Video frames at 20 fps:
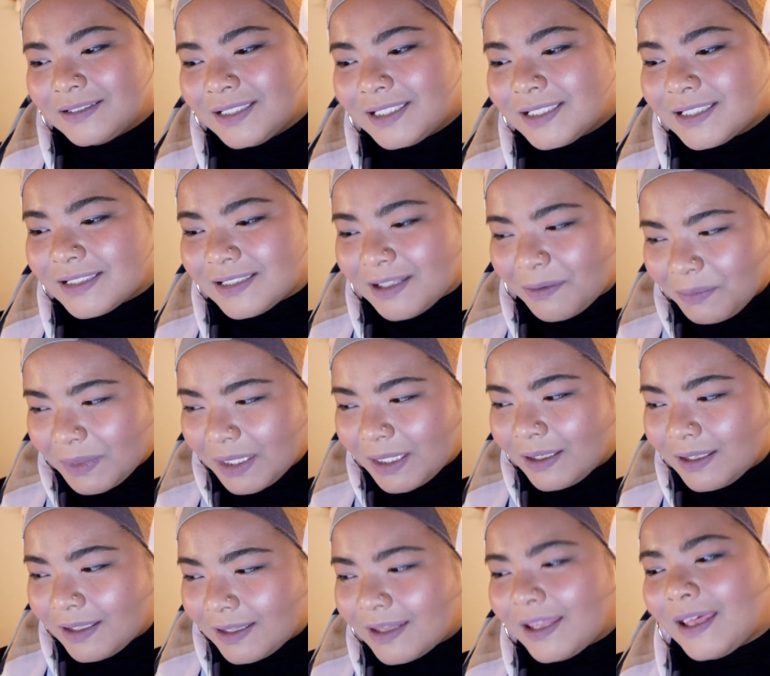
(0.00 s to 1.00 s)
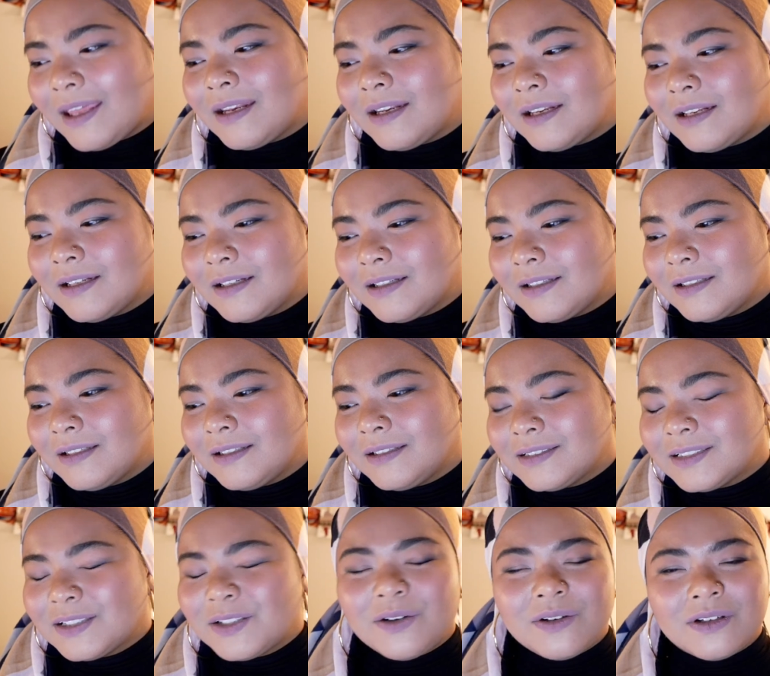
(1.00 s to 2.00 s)
something that
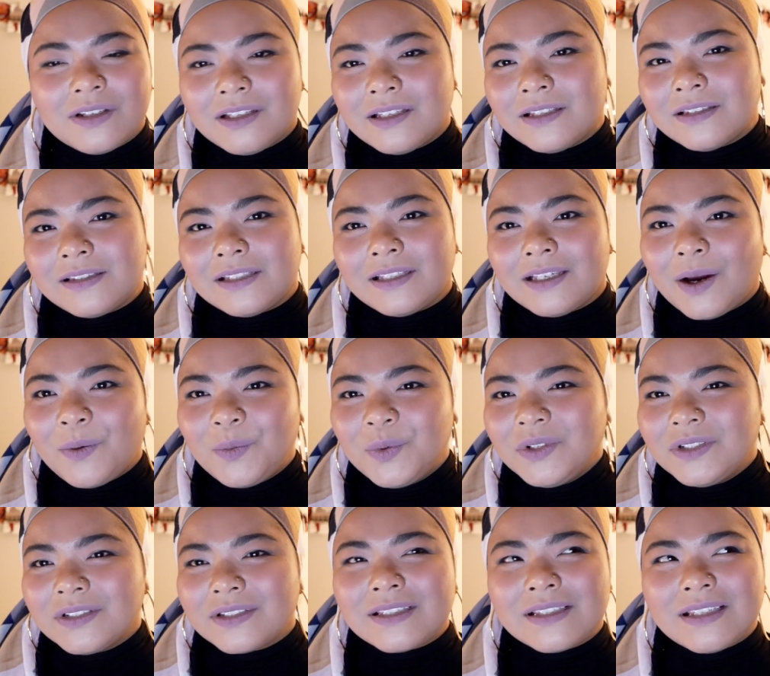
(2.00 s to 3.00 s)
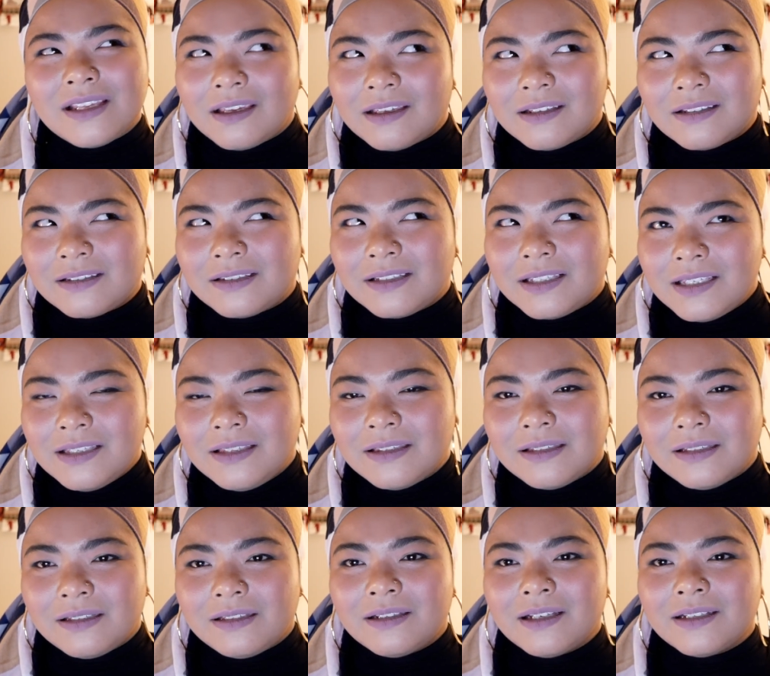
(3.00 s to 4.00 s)
is not easy. I wouldn't say it's
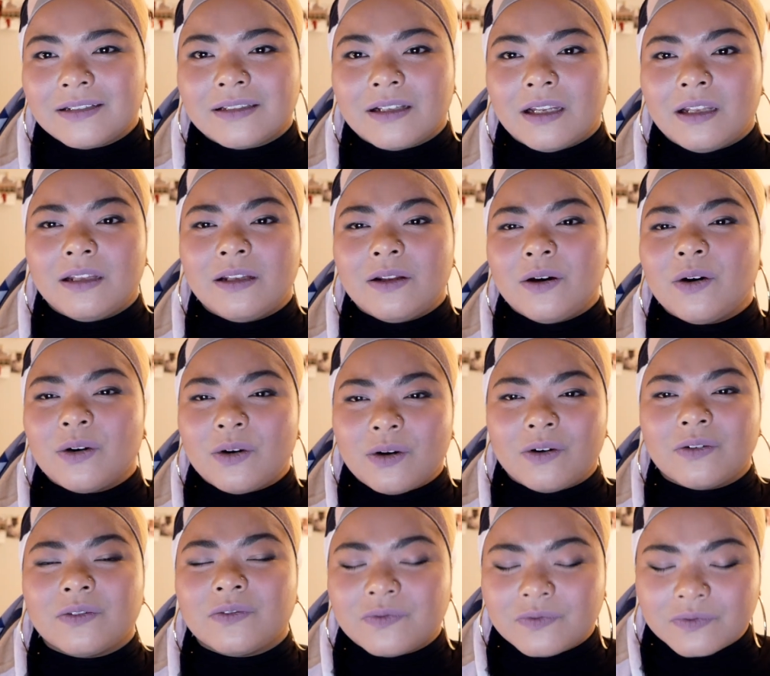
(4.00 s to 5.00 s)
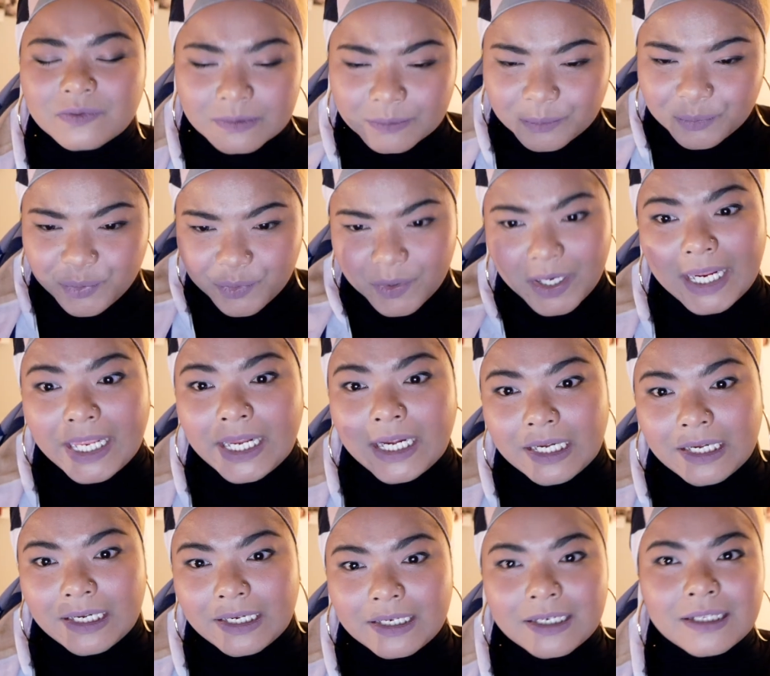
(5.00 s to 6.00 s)
easy. There's a lot of
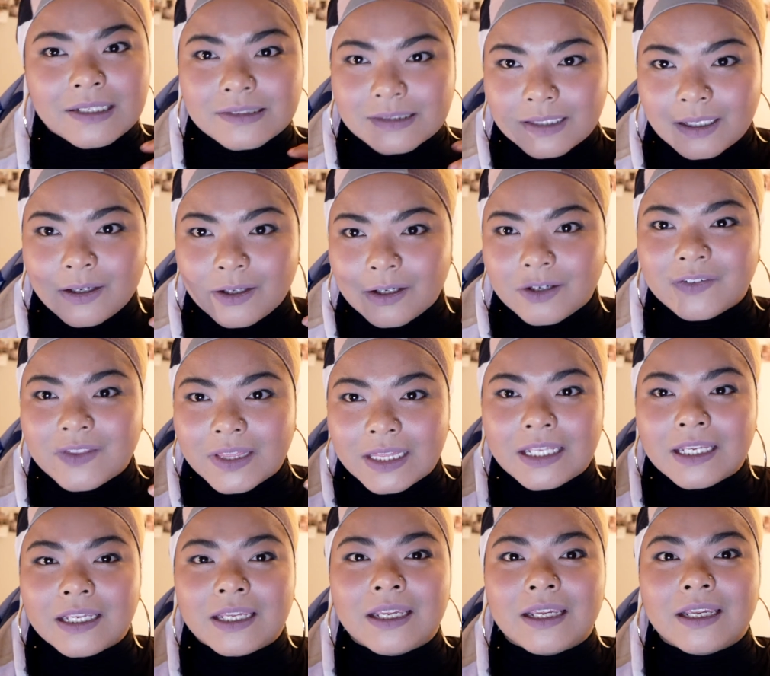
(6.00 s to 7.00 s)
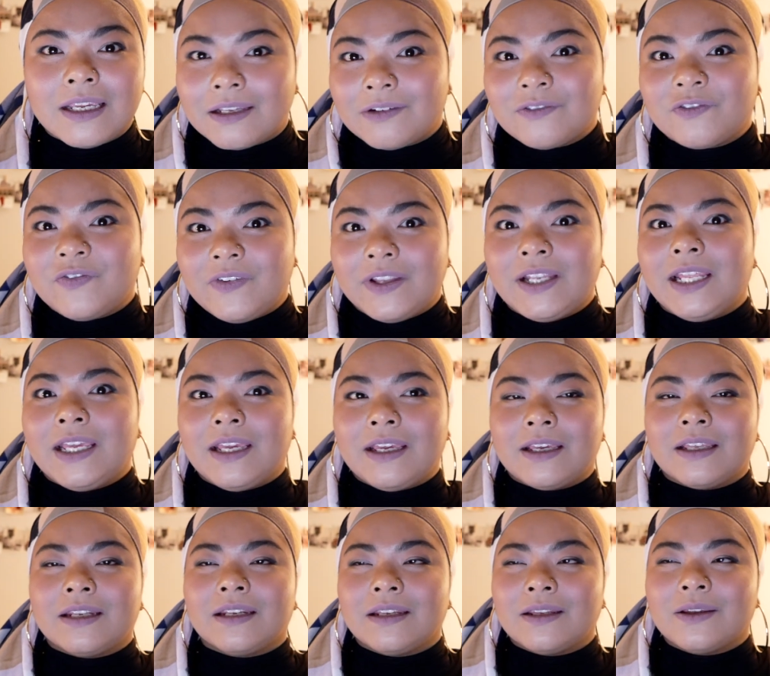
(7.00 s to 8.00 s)
brain, there's a lot of thinking and feeling
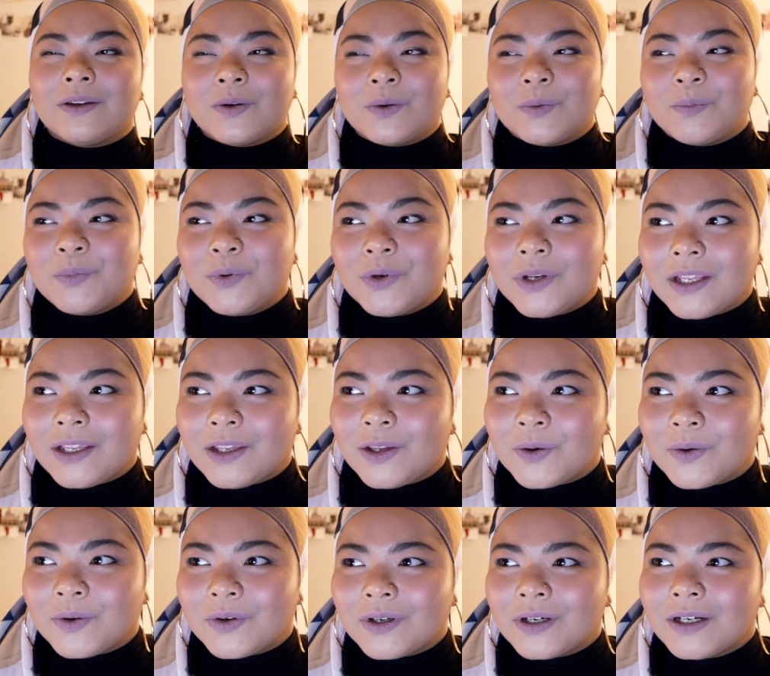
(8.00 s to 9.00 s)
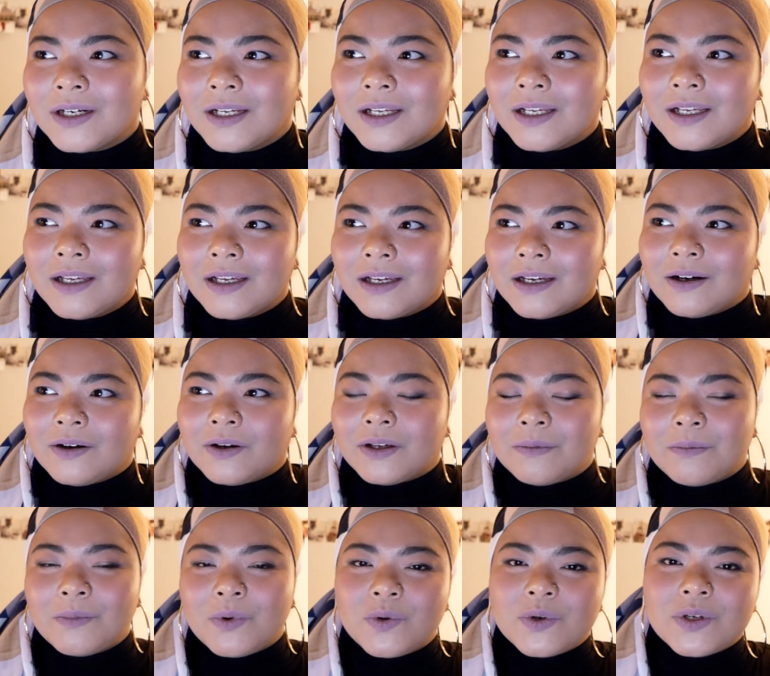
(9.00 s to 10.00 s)
and, you know, putting your
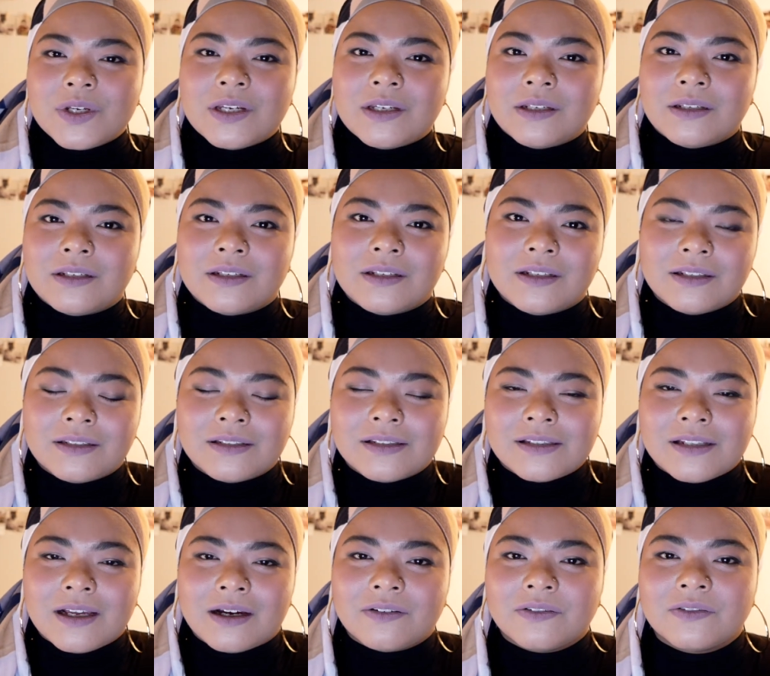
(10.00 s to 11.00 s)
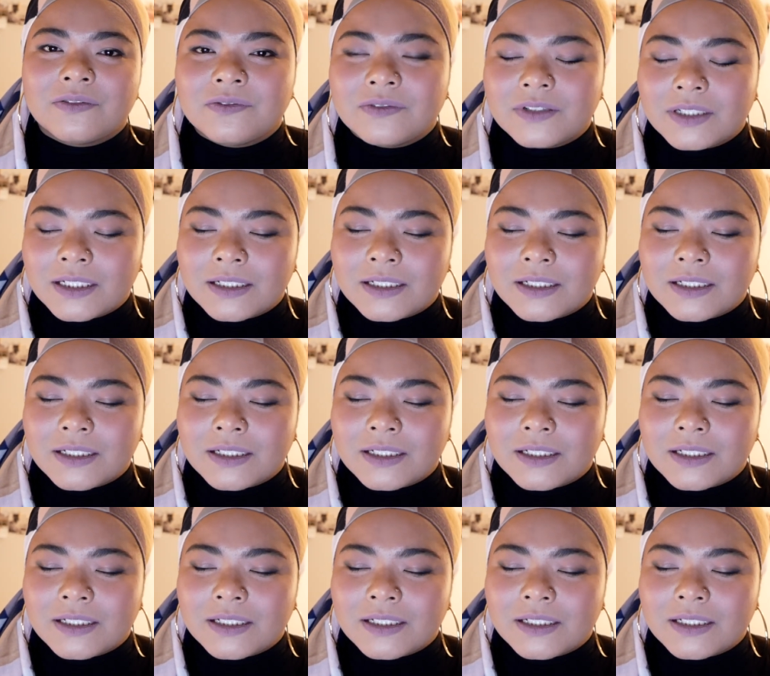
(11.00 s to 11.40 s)
emotion and stuff